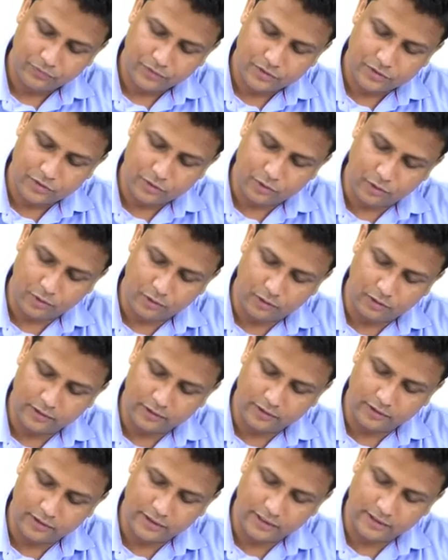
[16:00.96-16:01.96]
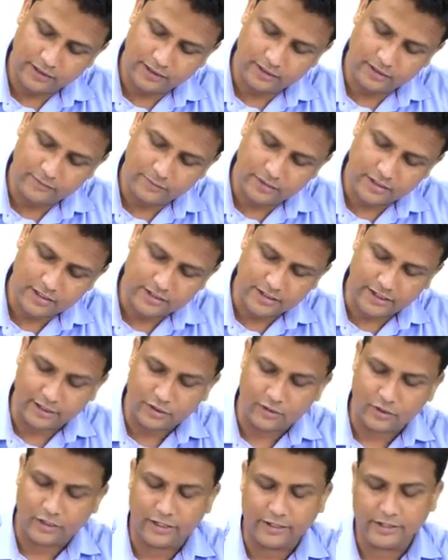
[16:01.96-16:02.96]
So all these muscles are
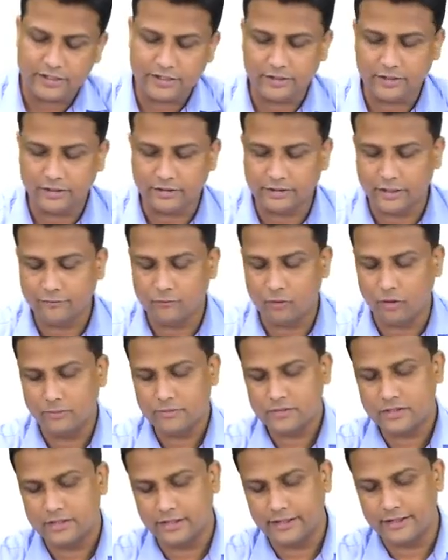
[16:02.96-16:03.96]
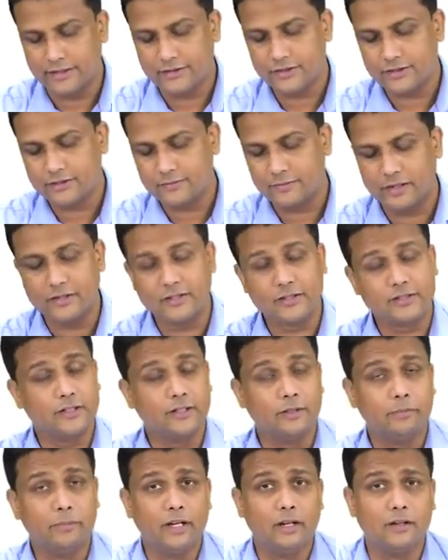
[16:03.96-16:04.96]
actually arranged in the three forms, the ridges, bridges and
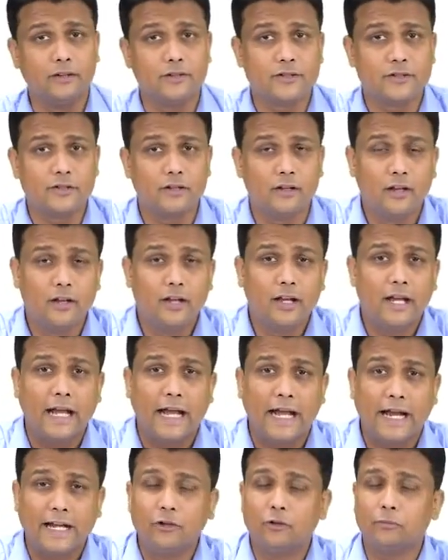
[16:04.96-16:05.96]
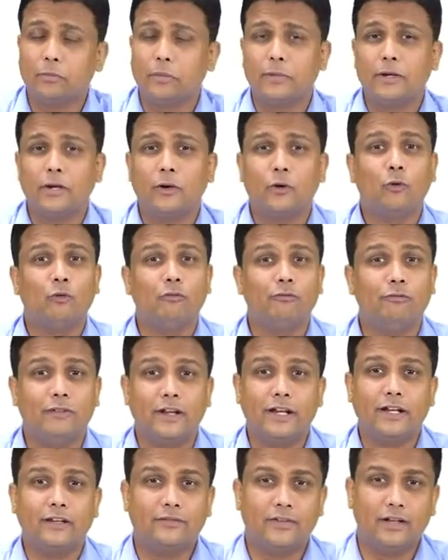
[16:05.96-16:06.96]
the pillars. And you people know
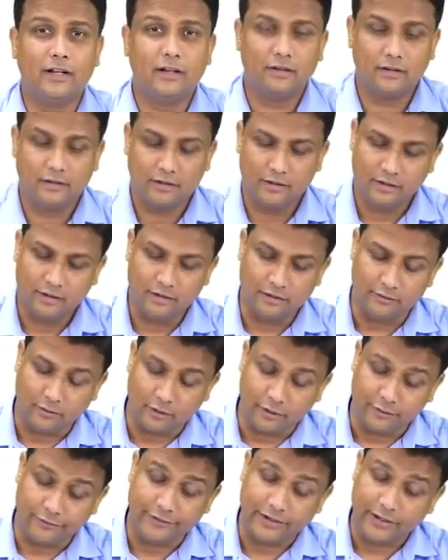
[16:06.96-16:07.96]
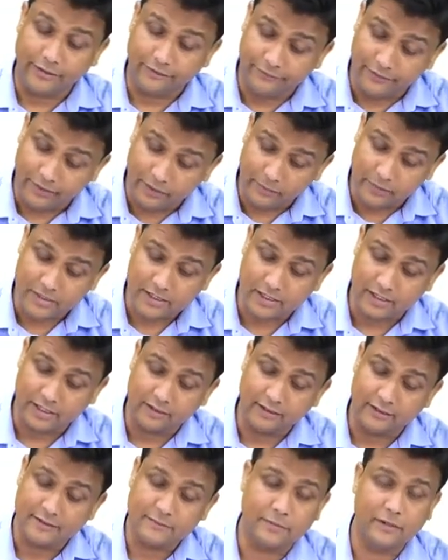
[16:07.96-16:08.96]
very well or very famously
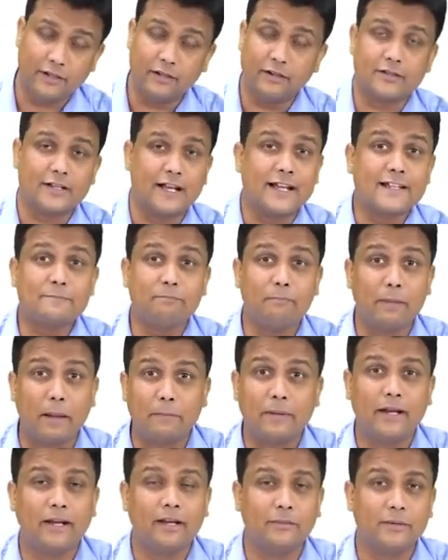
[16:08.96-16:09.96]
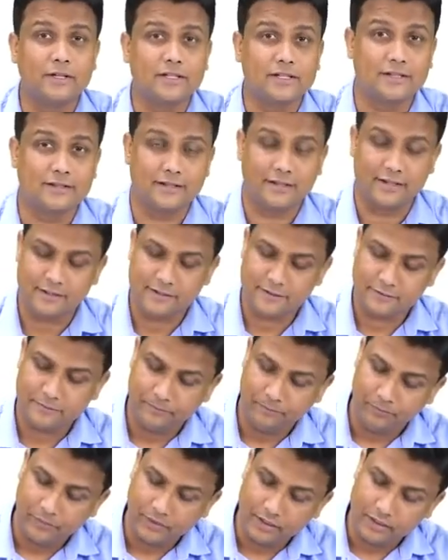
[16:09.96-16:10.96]
these pillars as papillary muscles, guys.
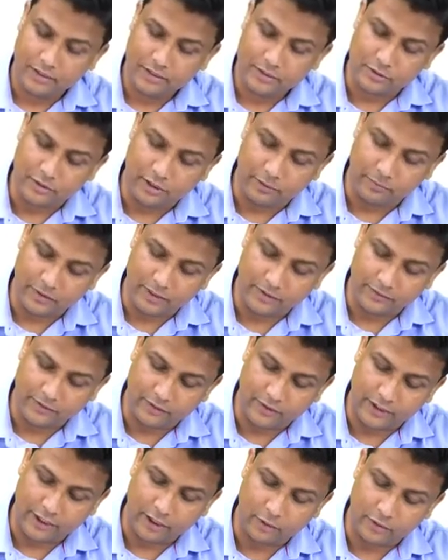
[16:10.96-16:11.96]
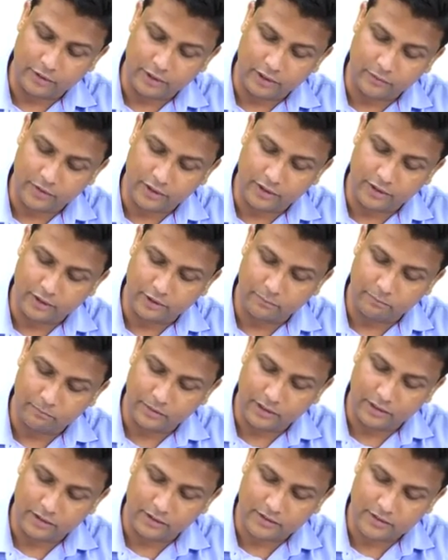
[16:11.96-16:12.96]
So let me even write down that one here.
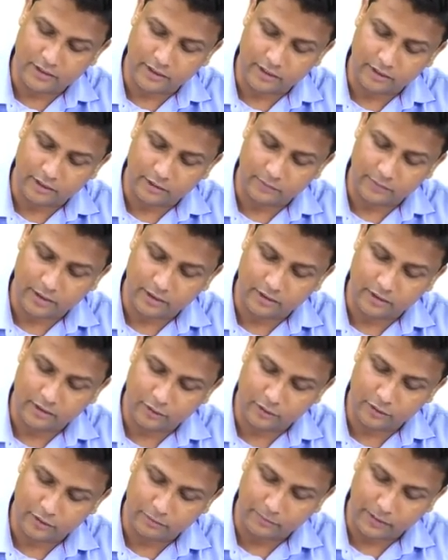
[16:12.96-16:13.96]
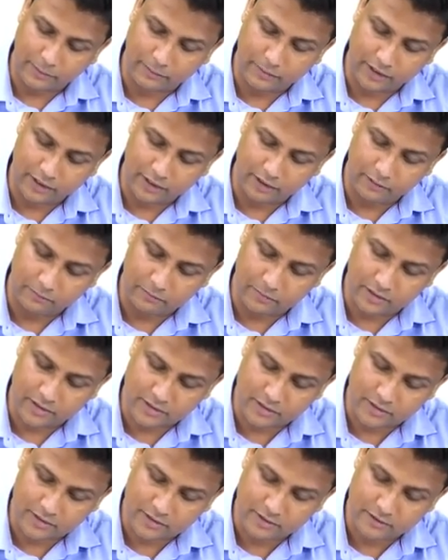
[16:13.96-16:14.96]
Pillars are nothing but your papillary
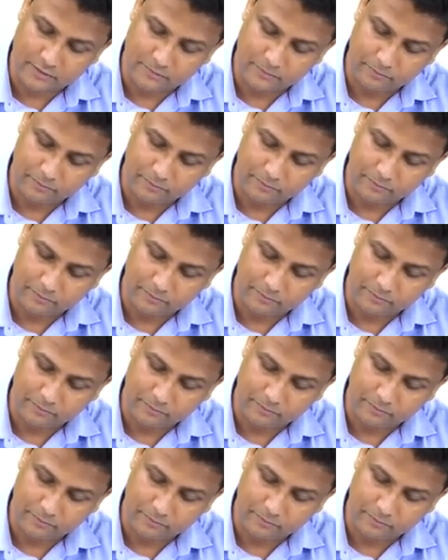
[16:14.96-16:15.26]
muscles.